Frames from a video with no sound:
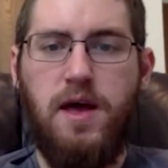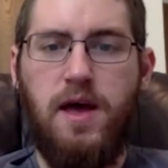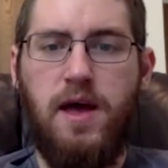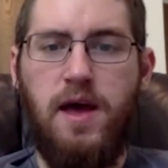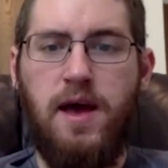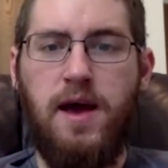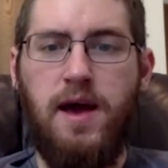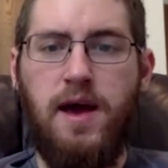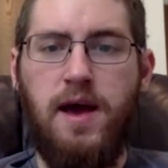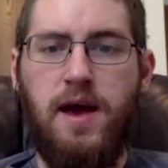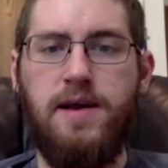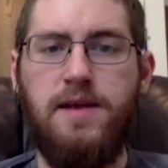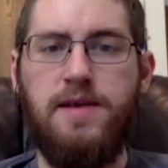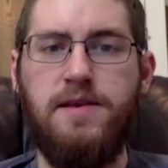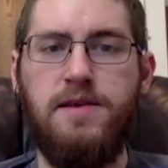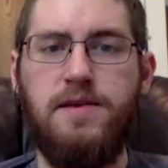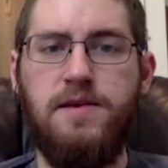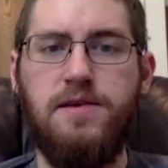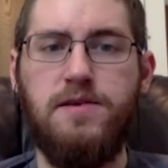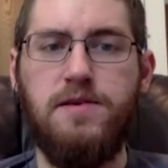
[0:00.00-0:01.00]

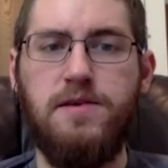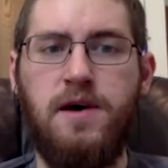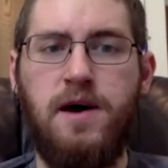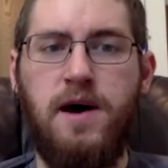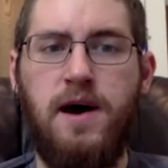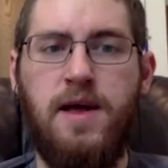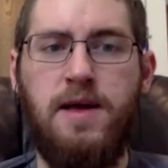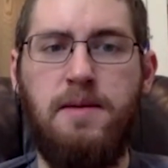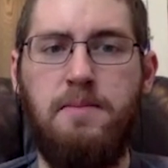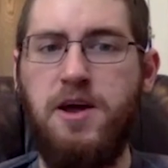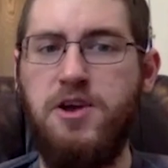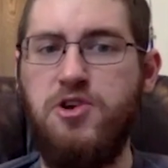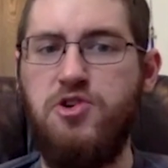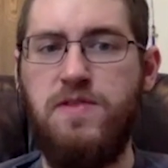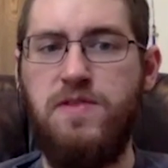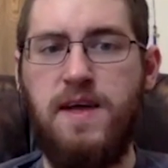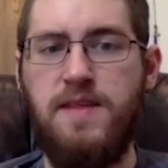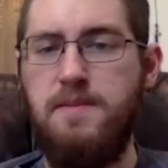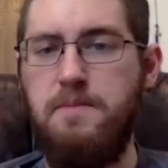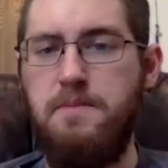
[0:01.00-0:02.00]
And uh, he
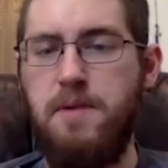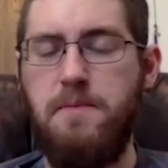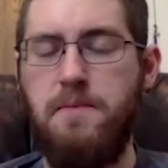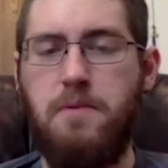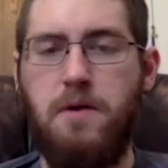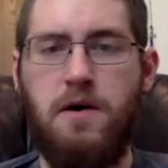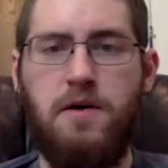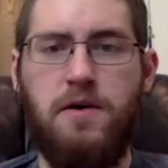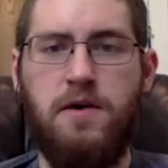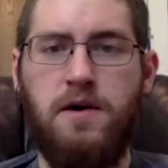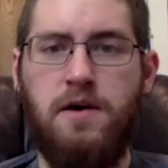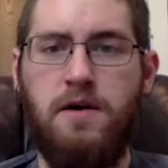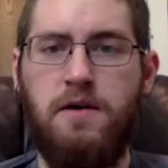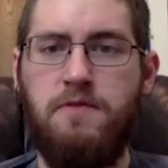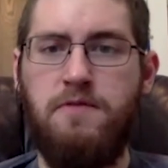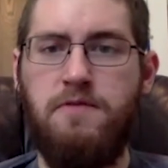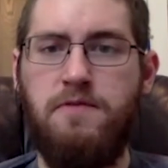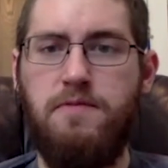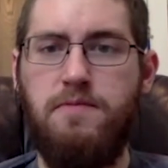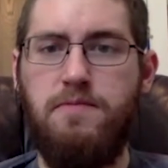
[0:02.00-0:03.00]
mentioned that's a big part
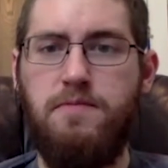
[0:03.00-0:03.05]
of